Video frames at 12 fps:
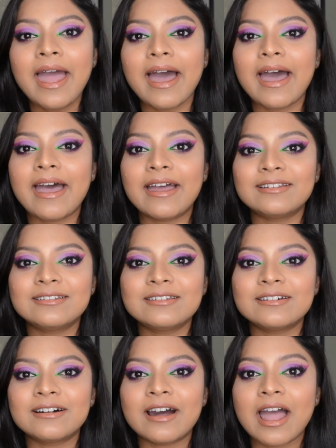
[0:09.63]
And
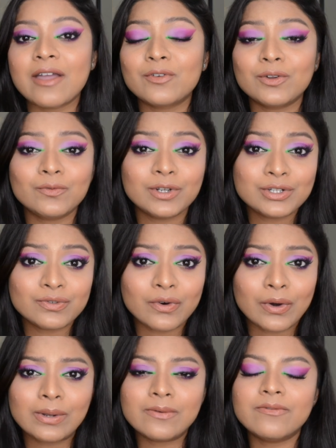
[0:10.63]
uh, I want to wish you
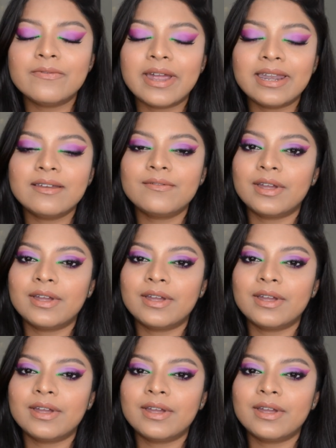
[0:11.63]
all a very,